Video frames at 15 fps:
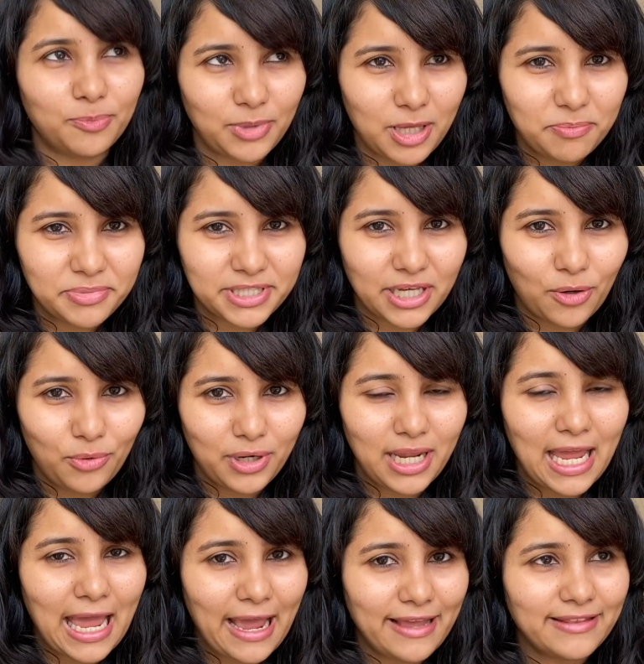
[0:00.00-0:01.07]
a beep sound
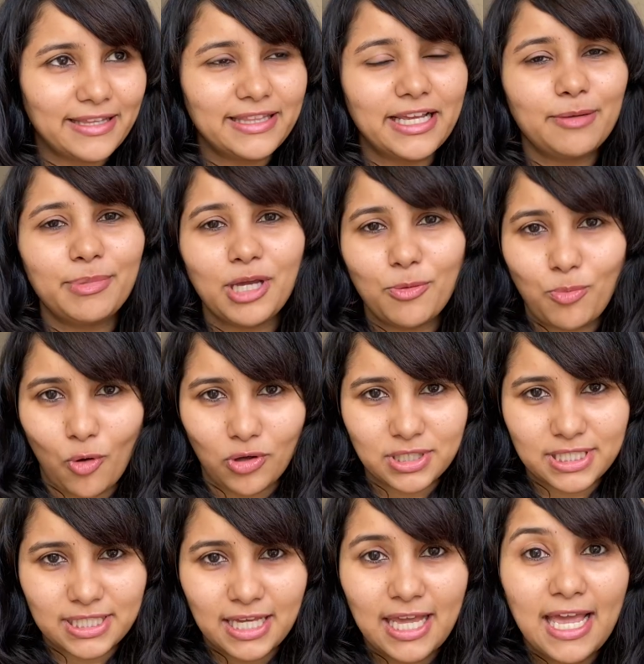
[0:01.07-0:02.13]
and then there'll be a
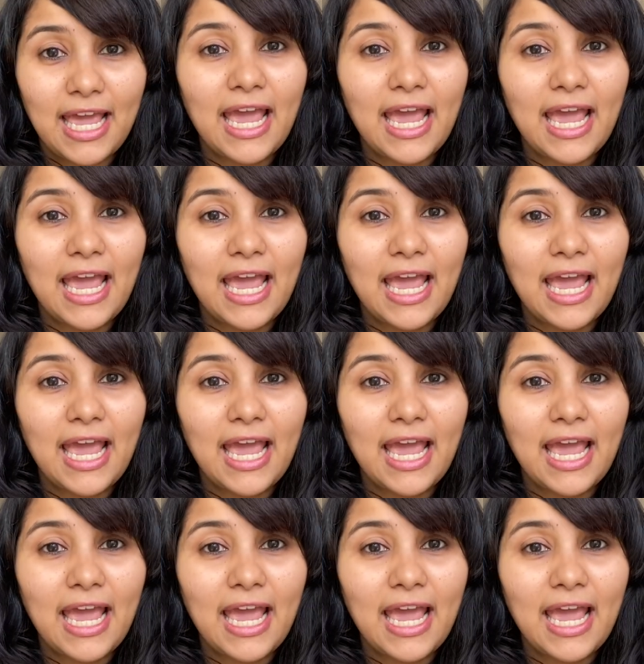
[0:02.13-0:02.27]
pause.